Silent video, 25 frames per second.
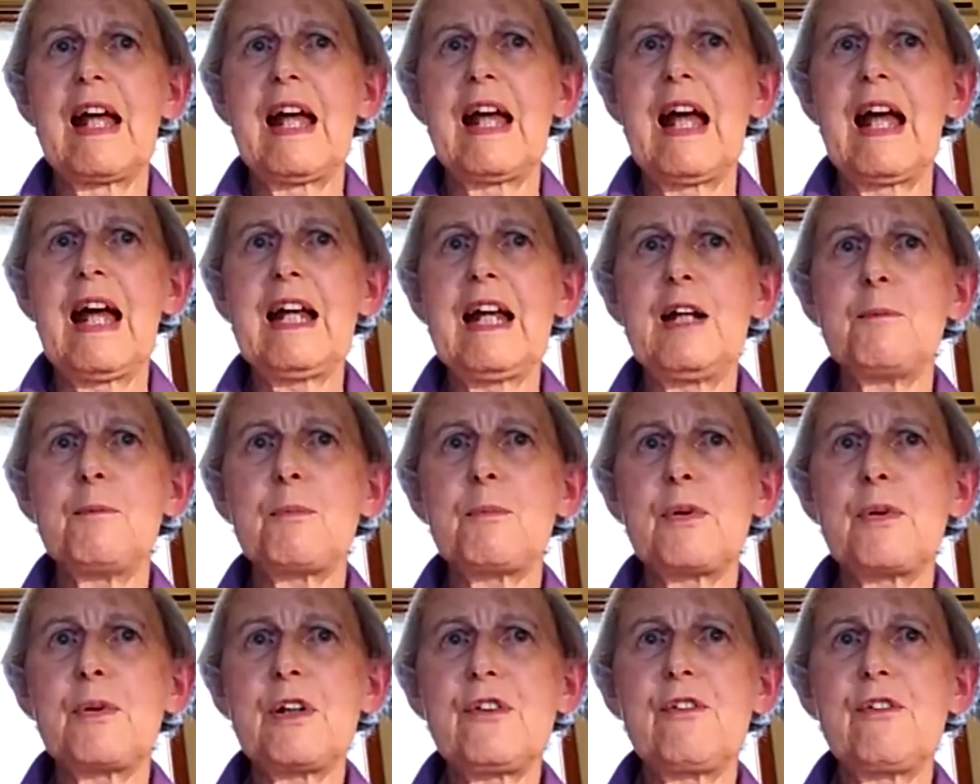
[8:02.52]
An
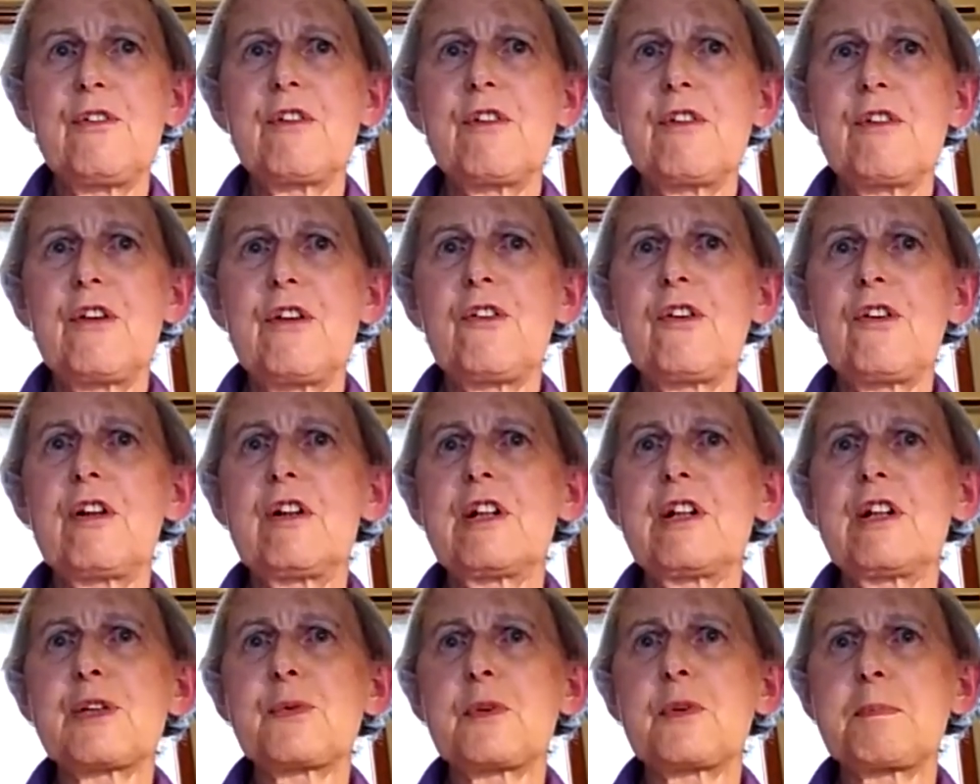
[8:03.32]
impressive
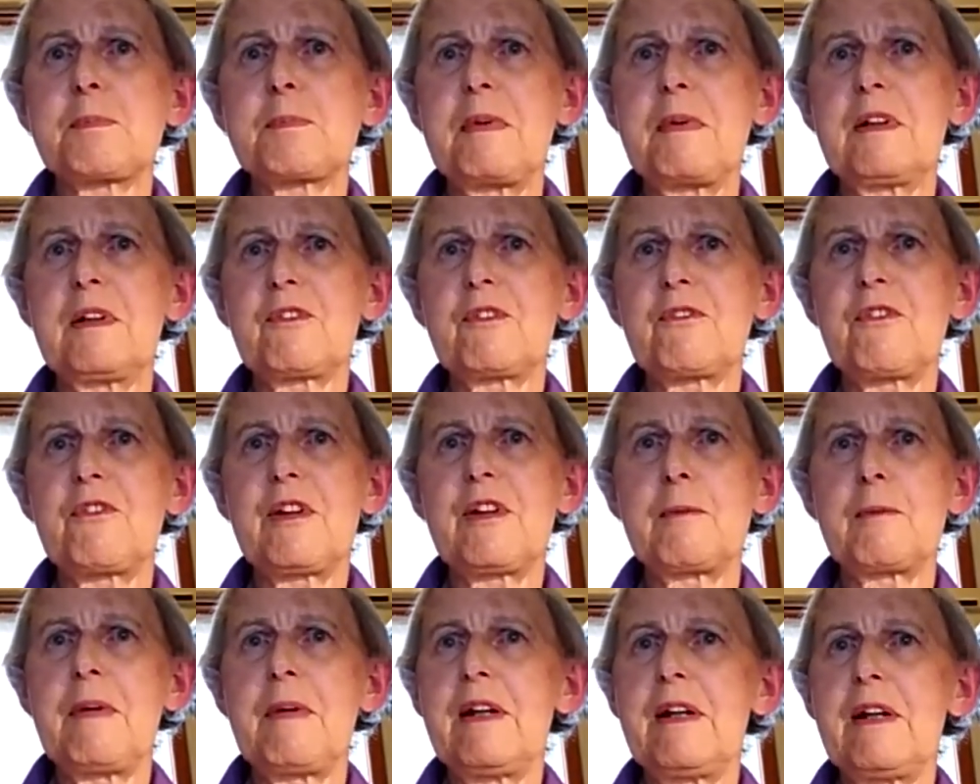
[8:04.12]
residence was built for
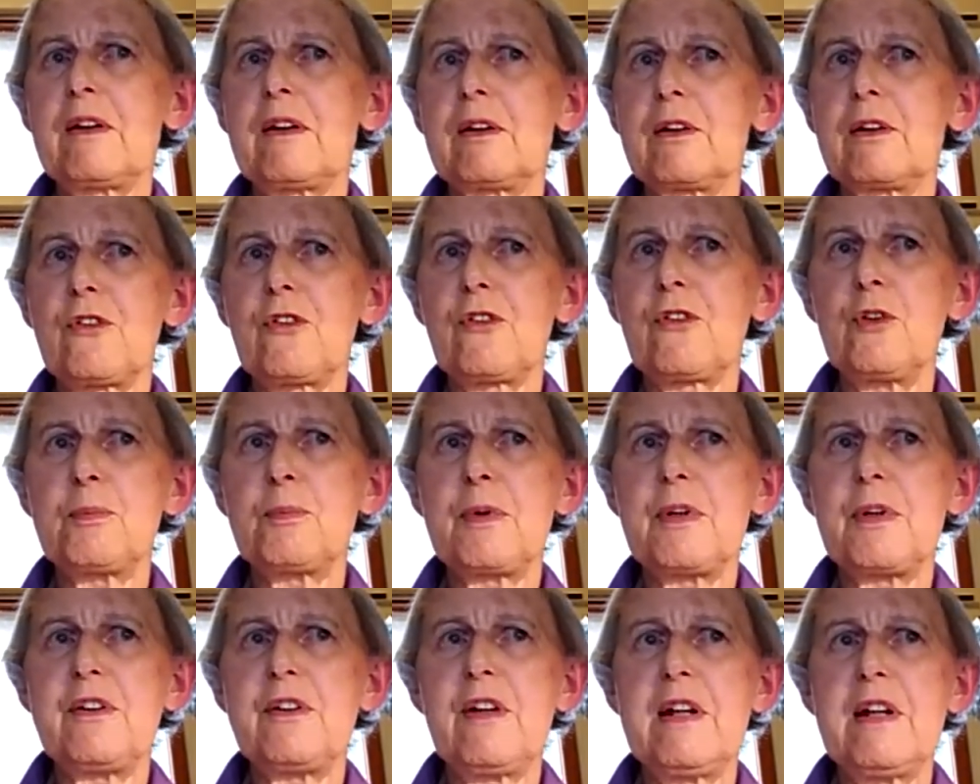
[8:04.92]
the medical
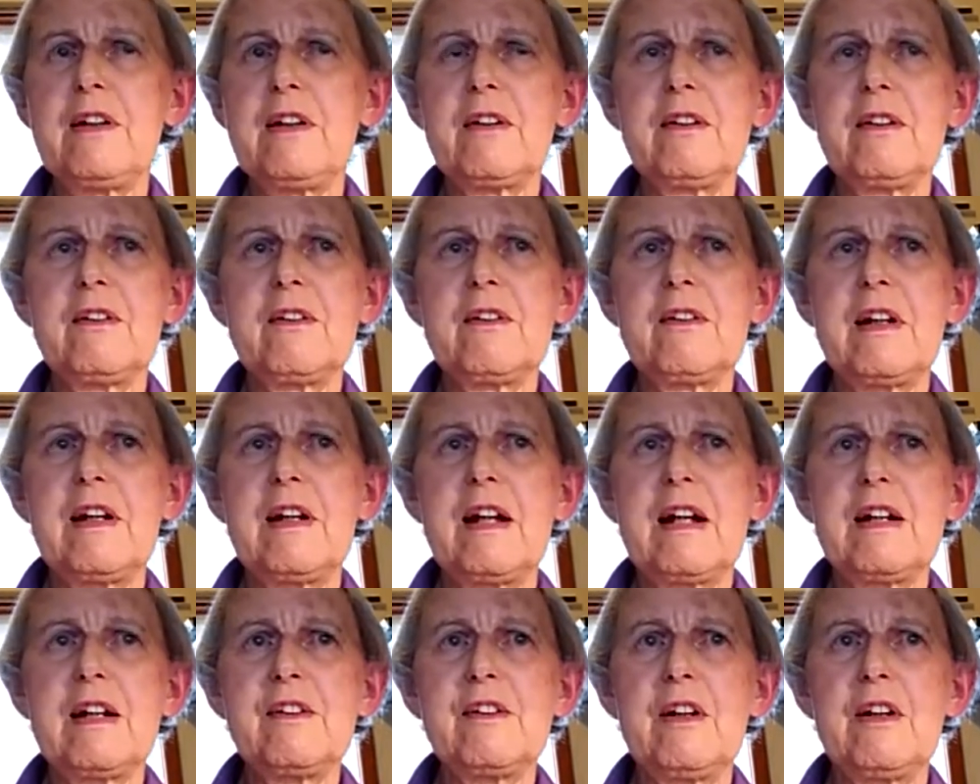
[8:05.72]
superintendent in
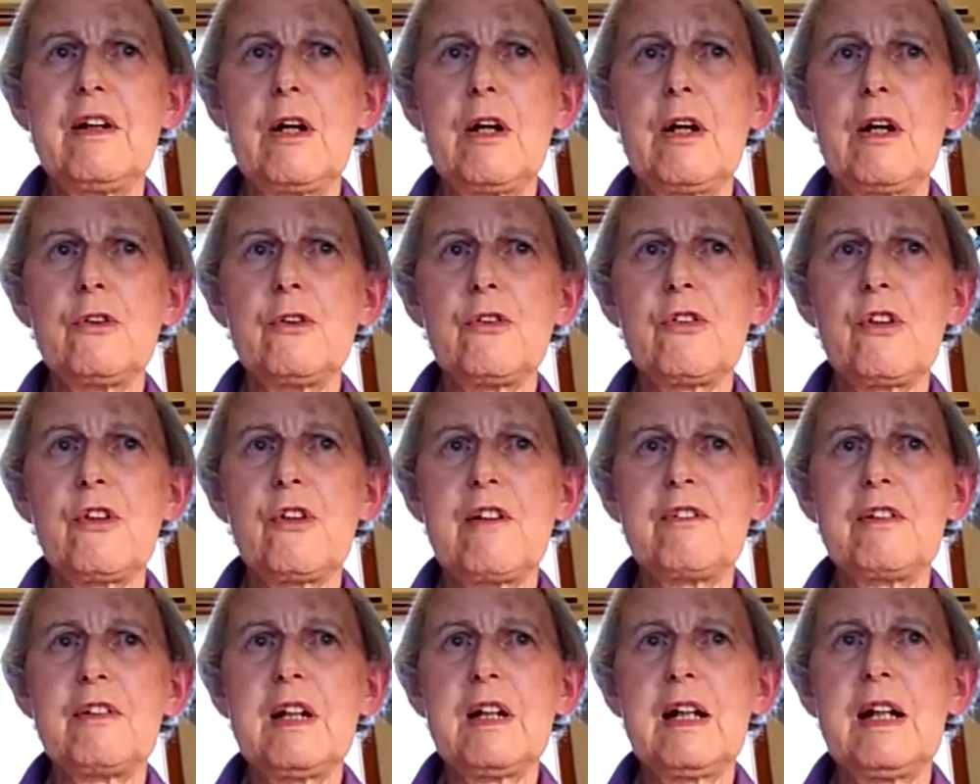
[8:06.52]

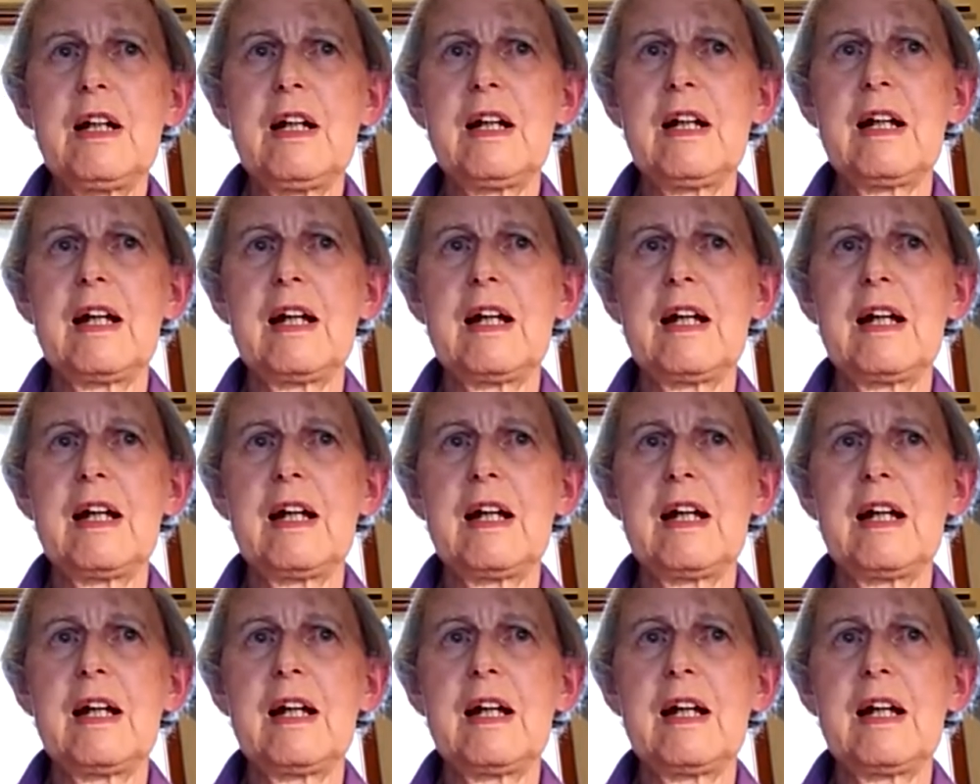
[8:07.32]
1907.